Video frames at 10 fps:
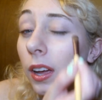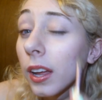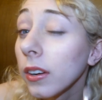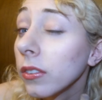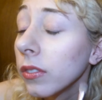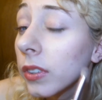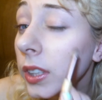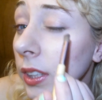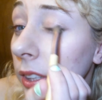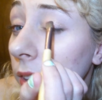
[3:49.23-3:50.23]
I
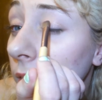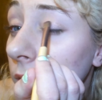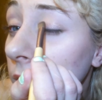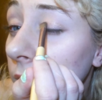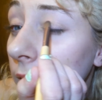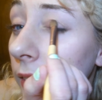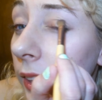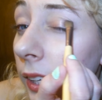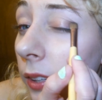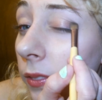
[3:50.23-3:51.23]
really love the shade
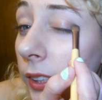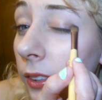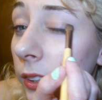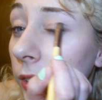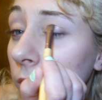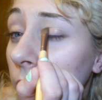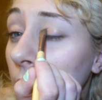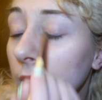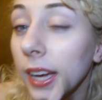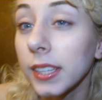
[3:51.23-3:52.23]
that comes out to.
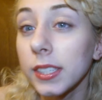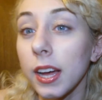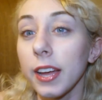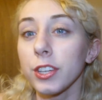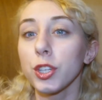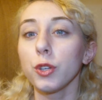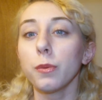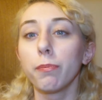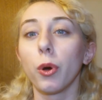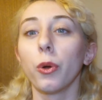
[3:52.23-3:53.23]
It's not too
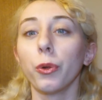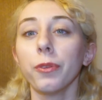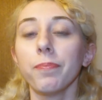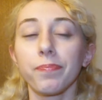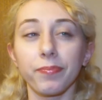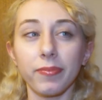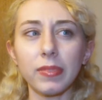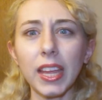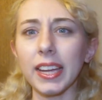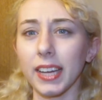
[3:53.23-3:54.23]
bold.
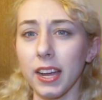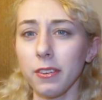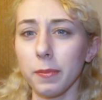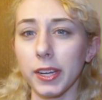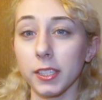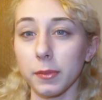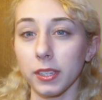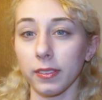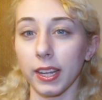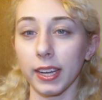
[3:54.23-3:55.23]
It kind of reminds me
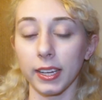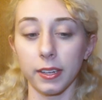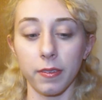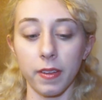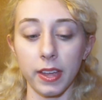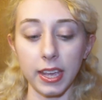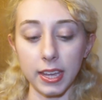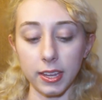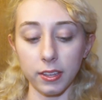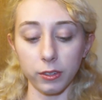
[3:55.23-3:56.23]
of like
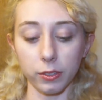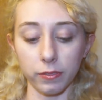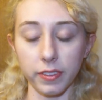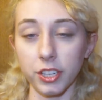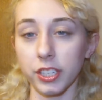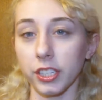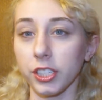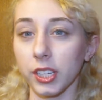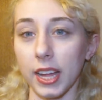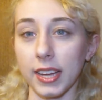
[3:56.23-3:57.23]
in those
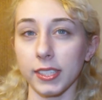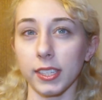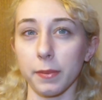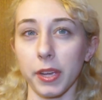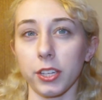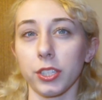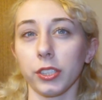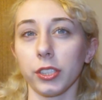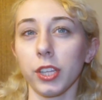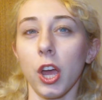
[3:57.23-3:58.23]
vintage classic
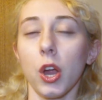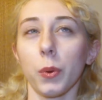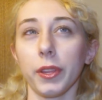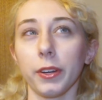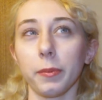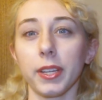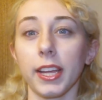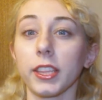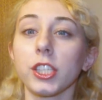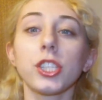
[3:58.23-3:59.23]
pictures where there'll be
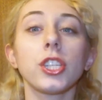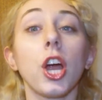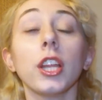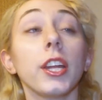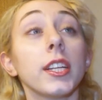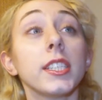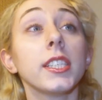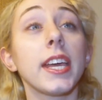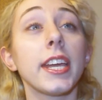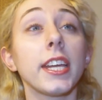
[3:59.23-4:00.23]
like the starlet on
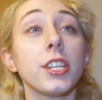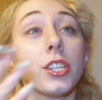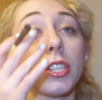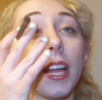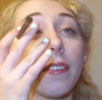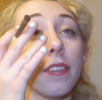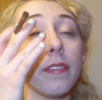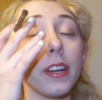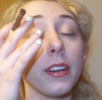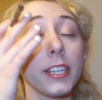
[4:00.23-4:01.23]
stage and she'll have the
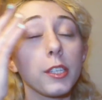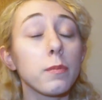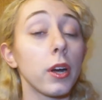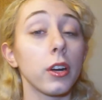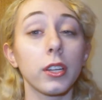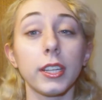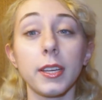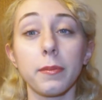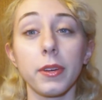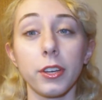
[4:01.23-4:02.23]
very
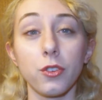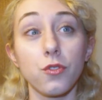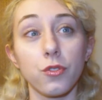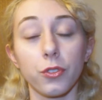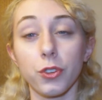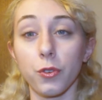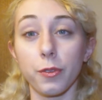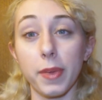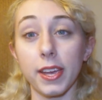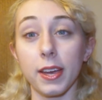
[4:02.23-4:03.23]
sparkly but neutral toned
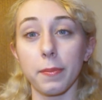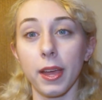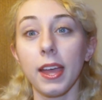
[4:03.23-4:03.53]
makeup.